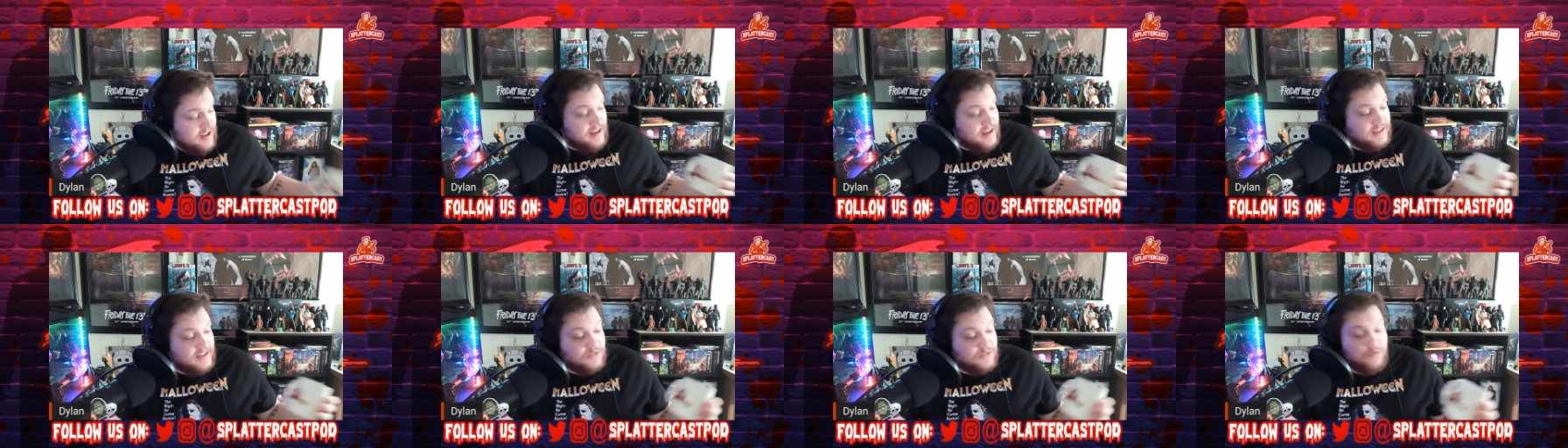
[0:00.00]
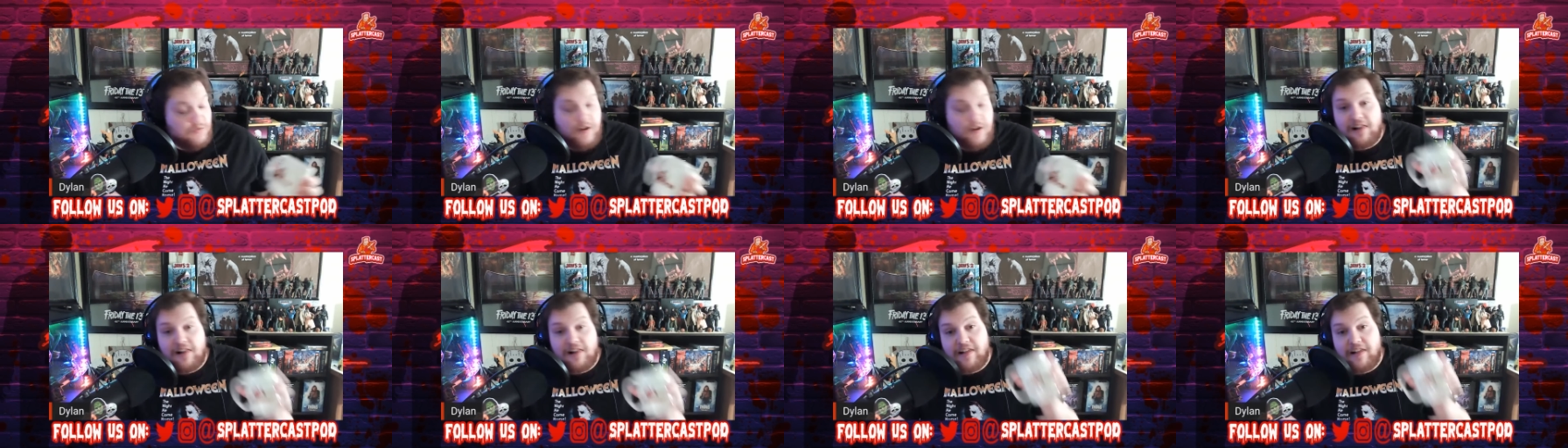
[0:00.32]
as
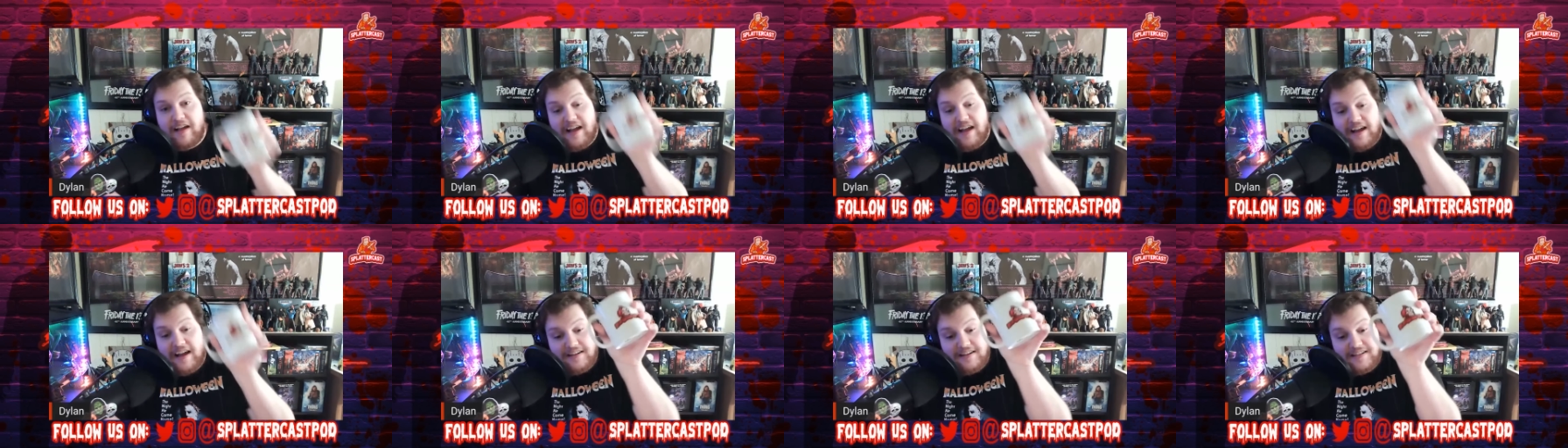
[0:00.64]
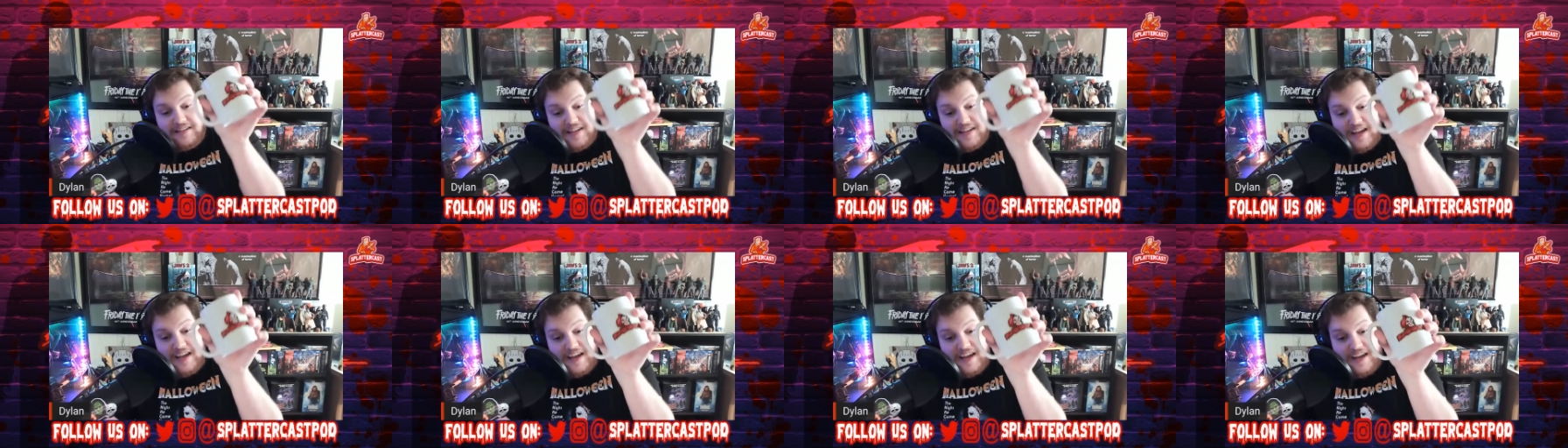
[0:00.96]
well
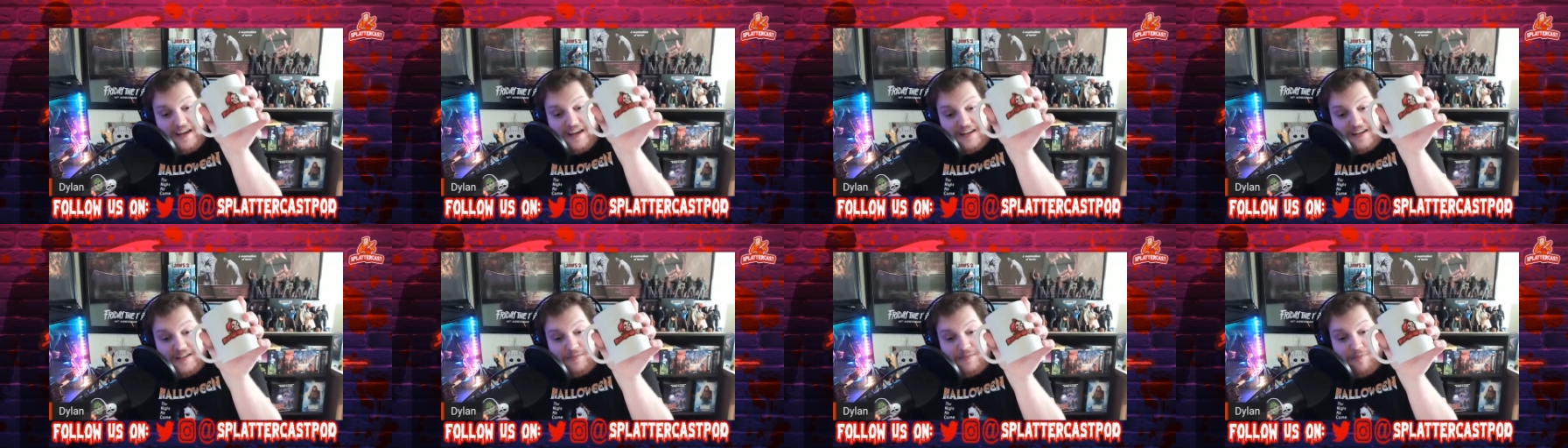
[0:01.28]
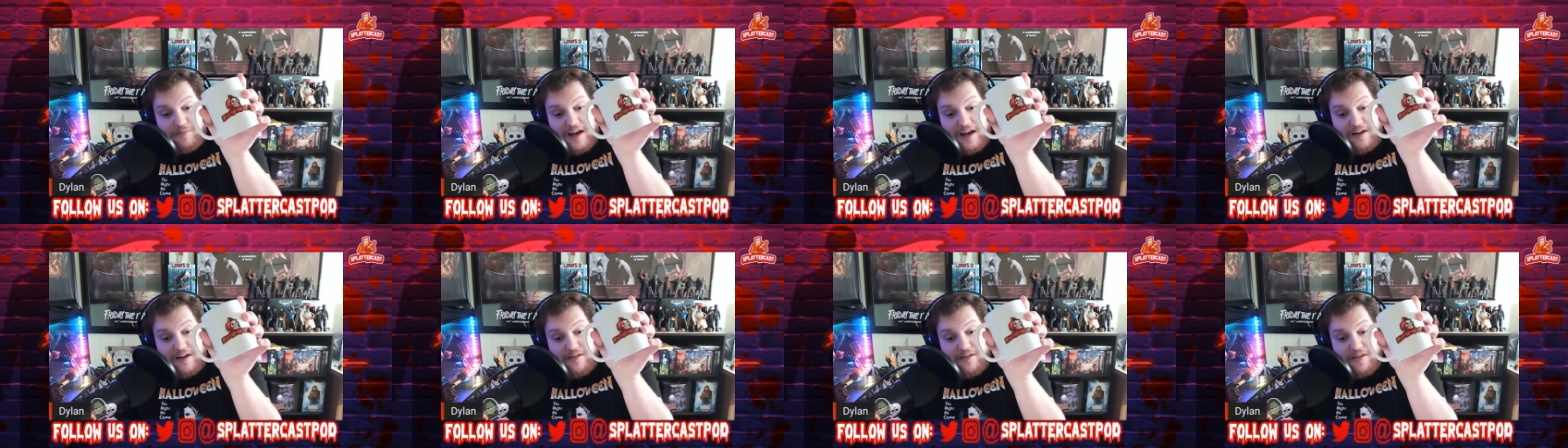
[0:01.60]
as a
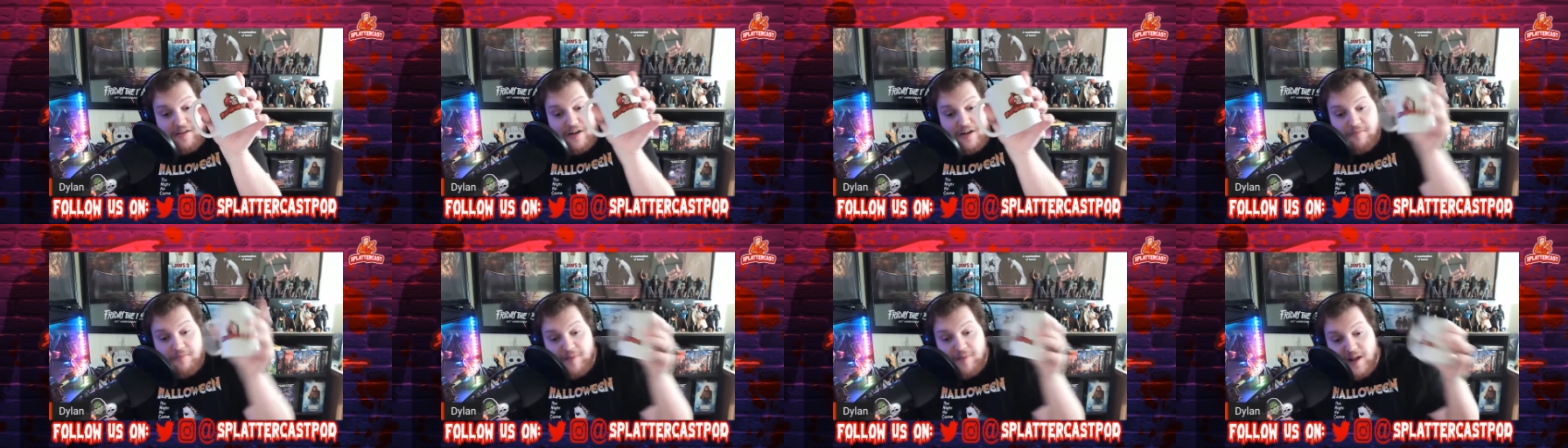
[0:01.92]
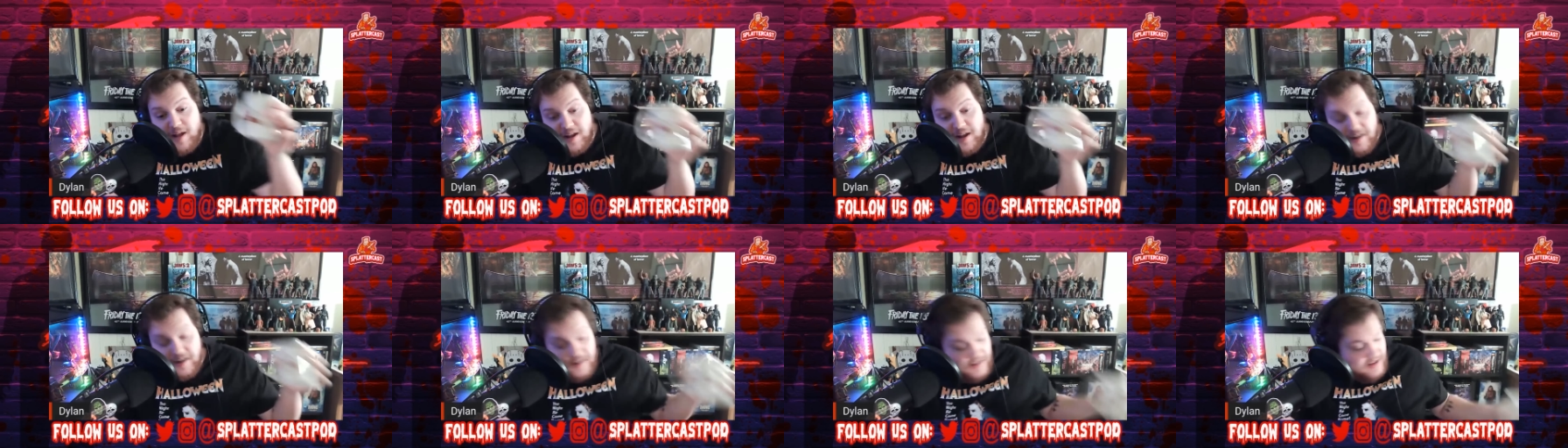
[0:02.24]
Splatterthon
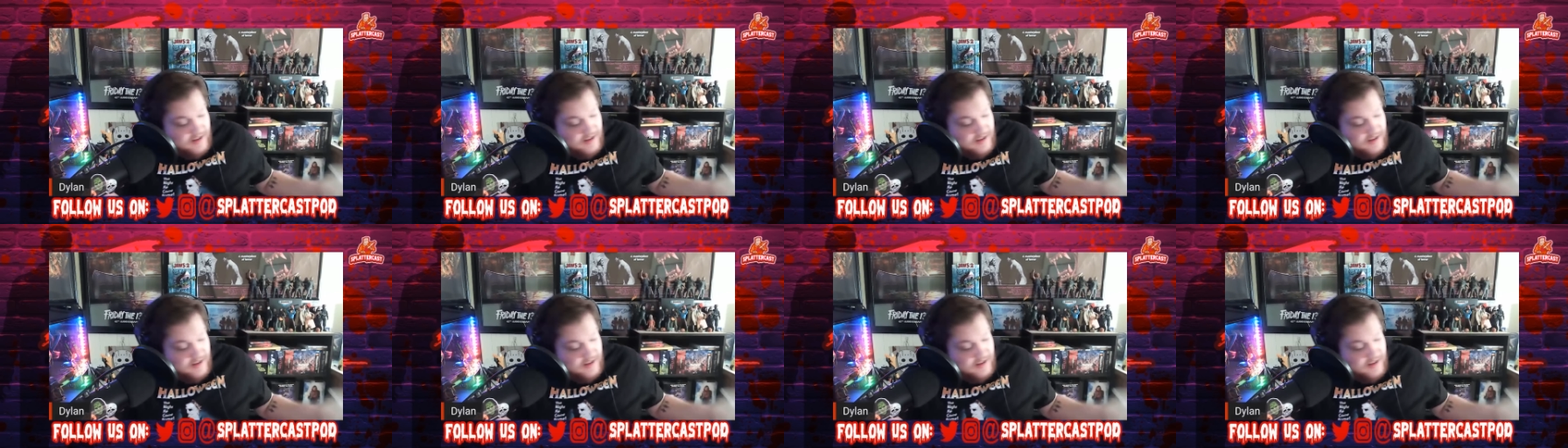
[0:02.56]
mug.